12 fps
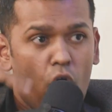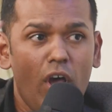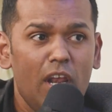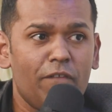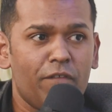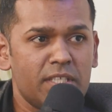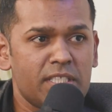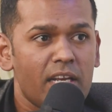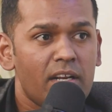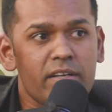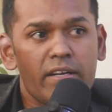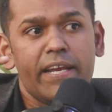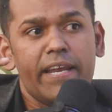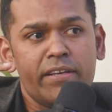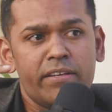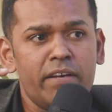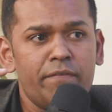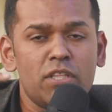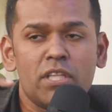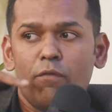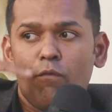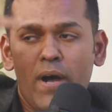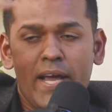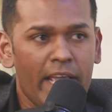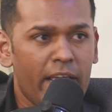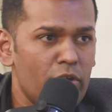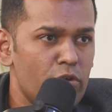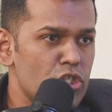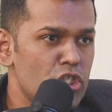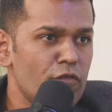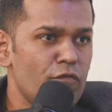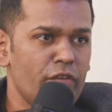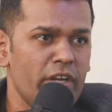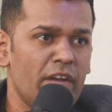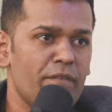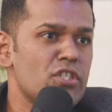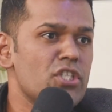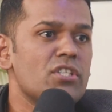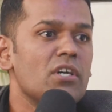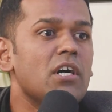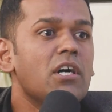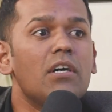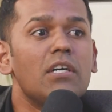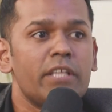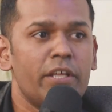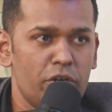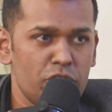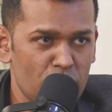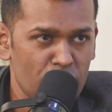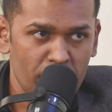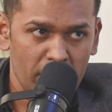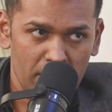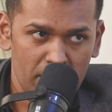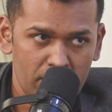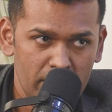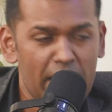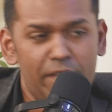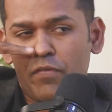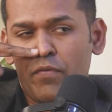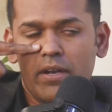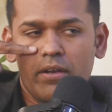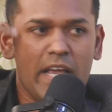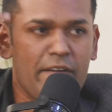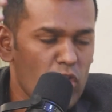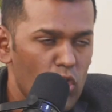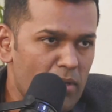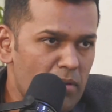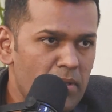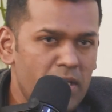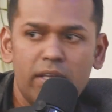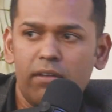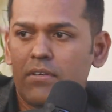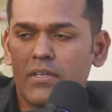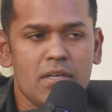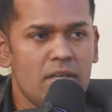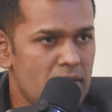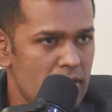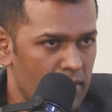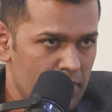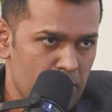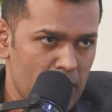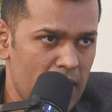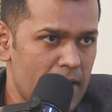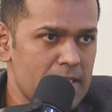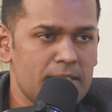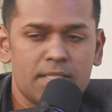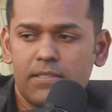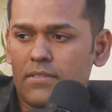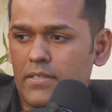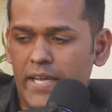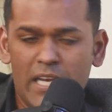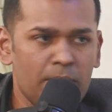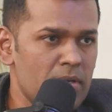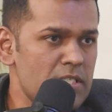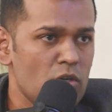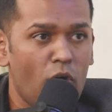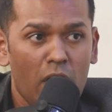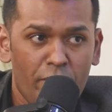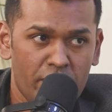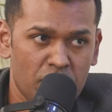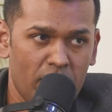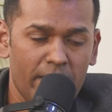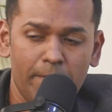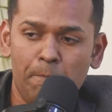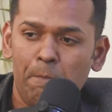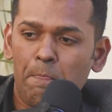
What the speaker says: all of us are connected with one energy field, which is the earth energy field, everyone, every human being, plants, animals, all of us, right?